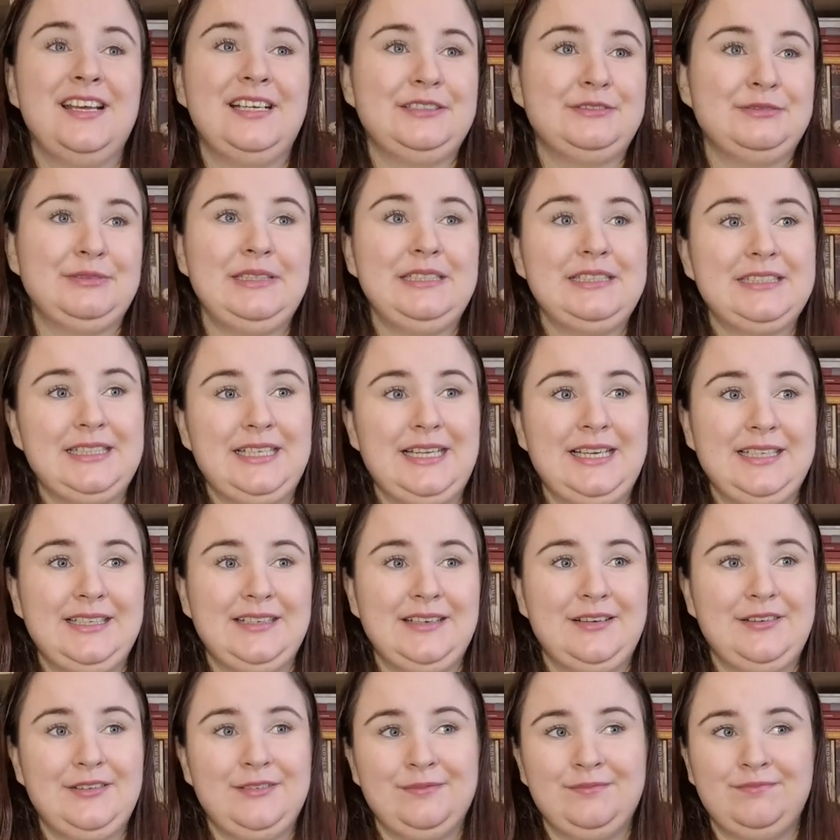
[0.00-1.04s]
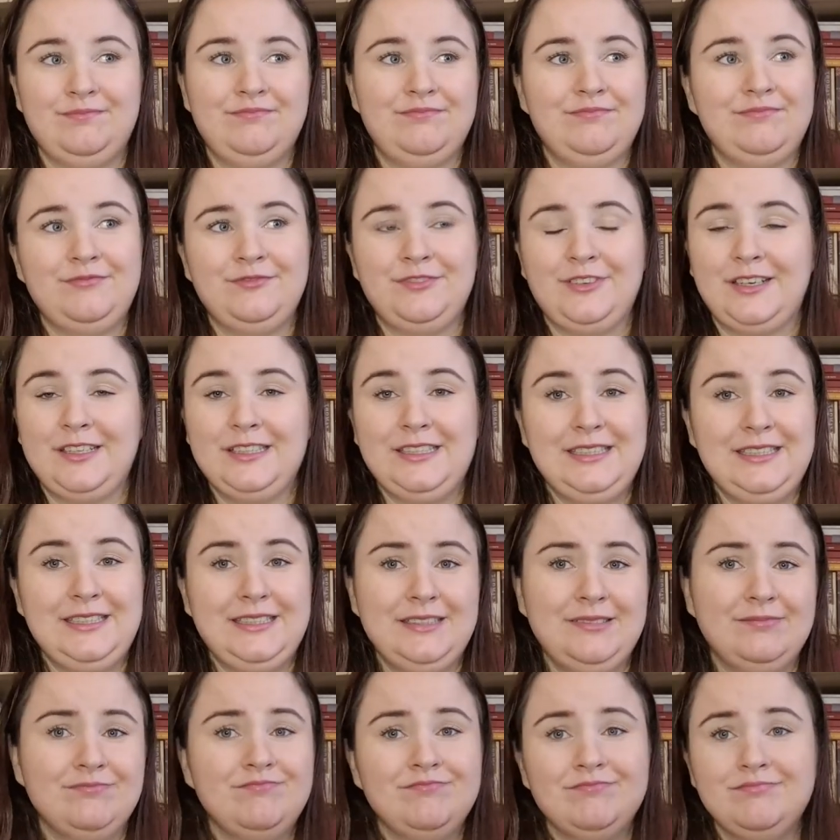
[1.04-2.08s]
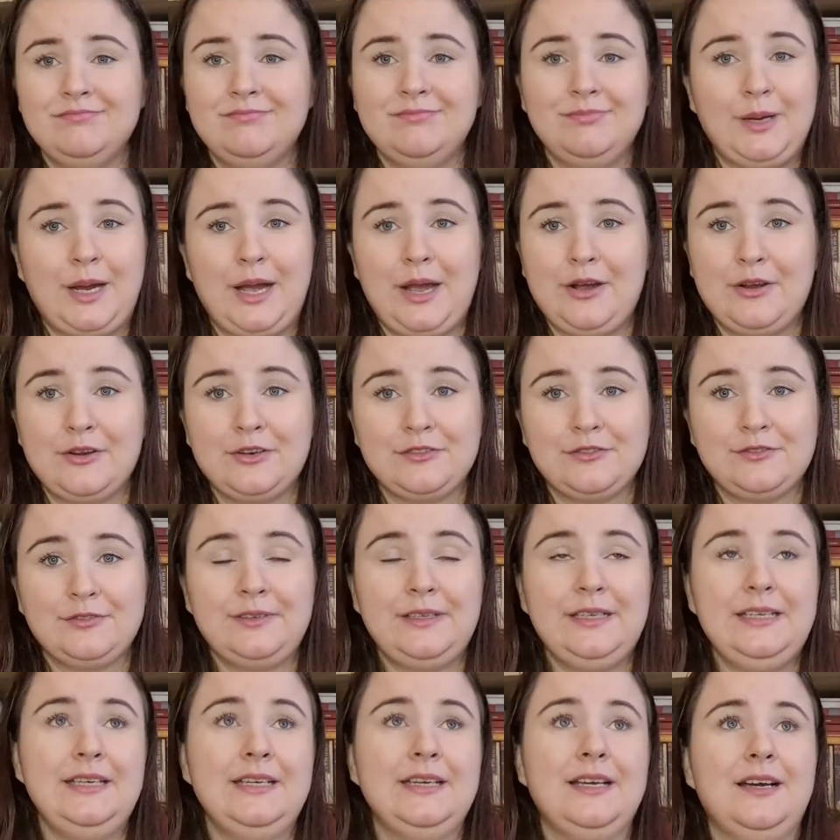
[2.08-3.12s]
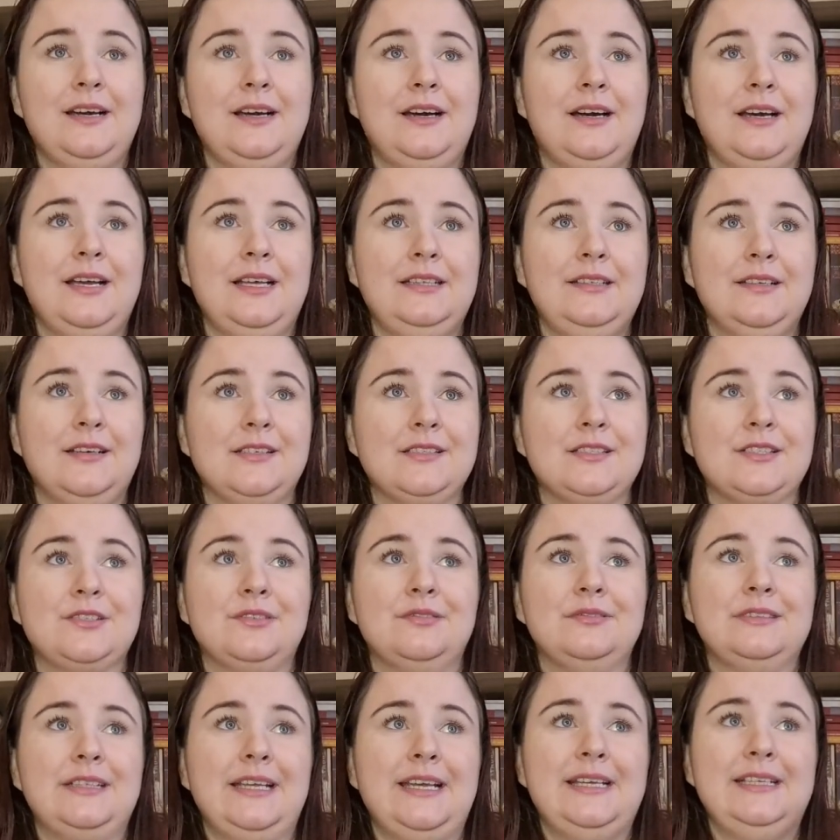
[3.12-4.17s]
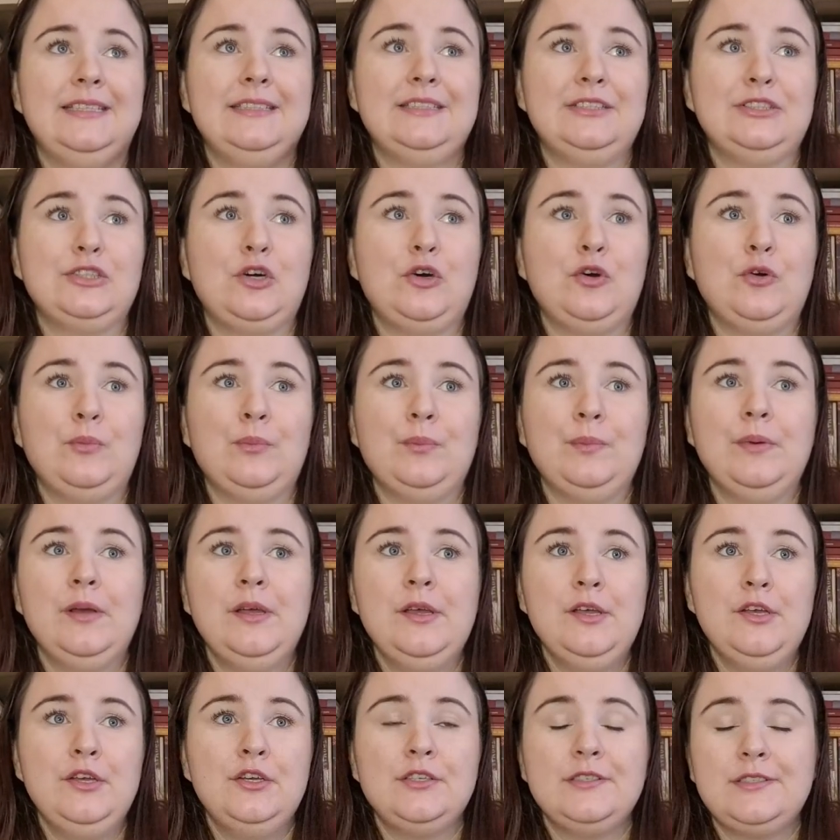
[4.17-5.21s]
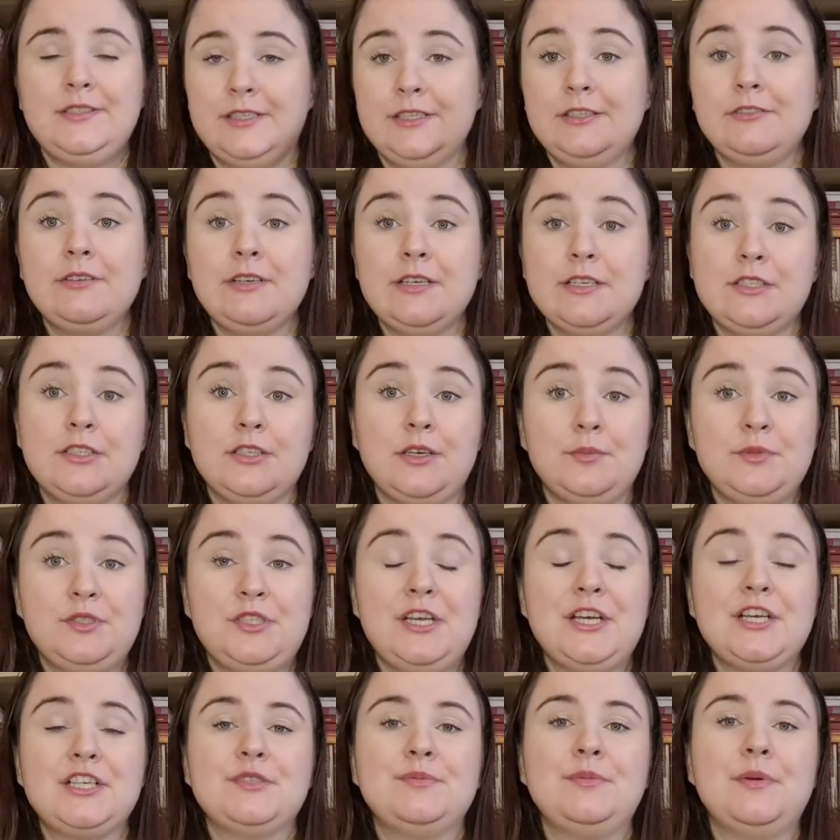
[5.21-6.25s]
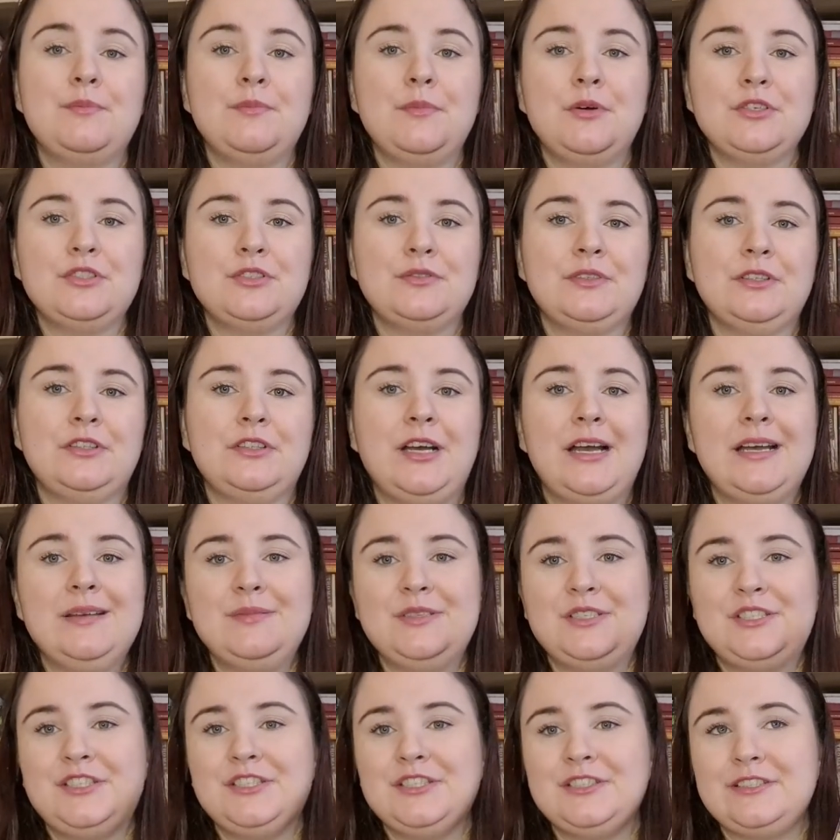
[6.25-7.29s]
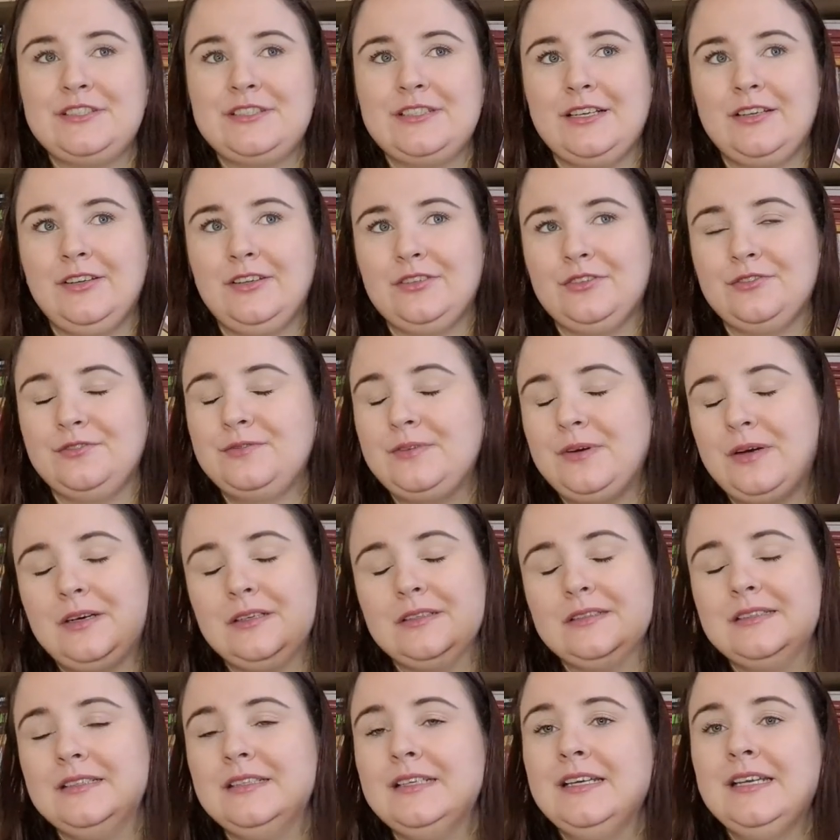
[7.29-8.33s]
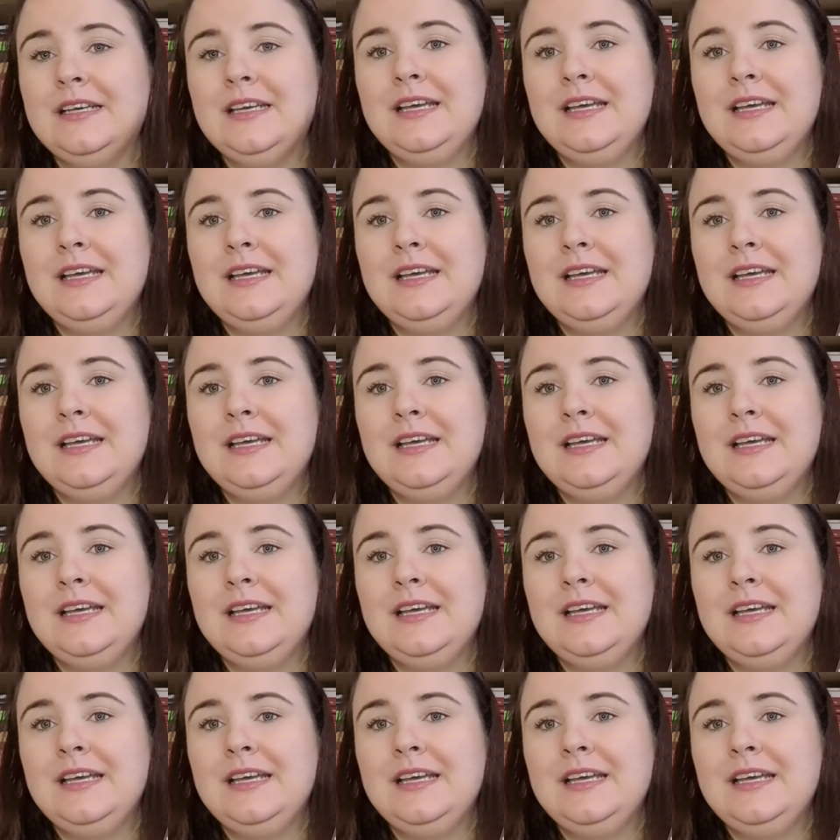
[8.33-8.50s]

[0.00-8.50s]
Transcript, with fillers: it reads like a funny biography uh, it does contain some serious subjects but most of the time it's just a lot of fun